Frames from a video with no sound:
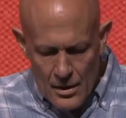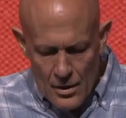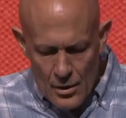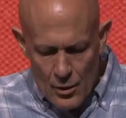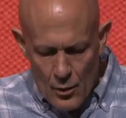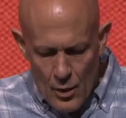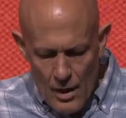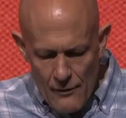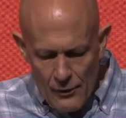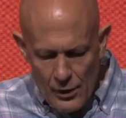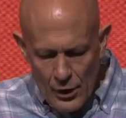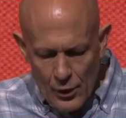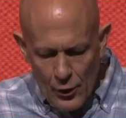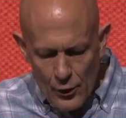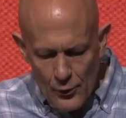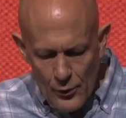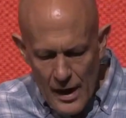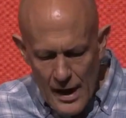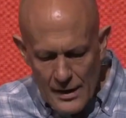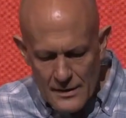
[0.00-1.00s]
Whoever
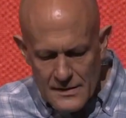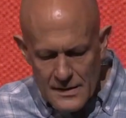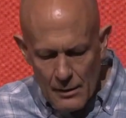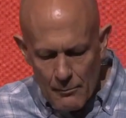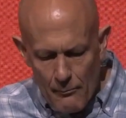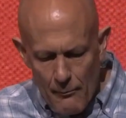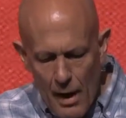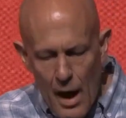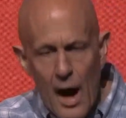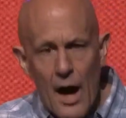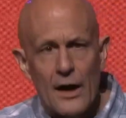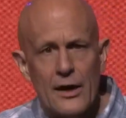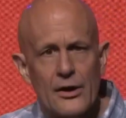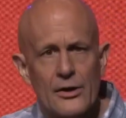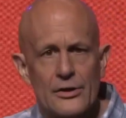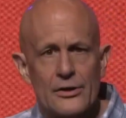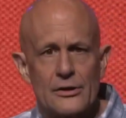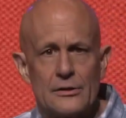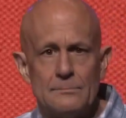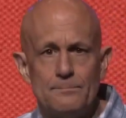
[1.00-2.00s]
corrects a
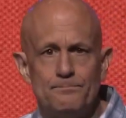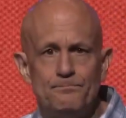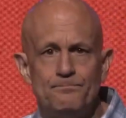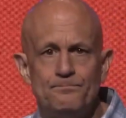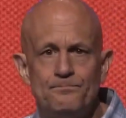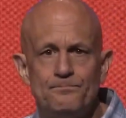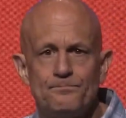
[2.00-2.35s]
mocker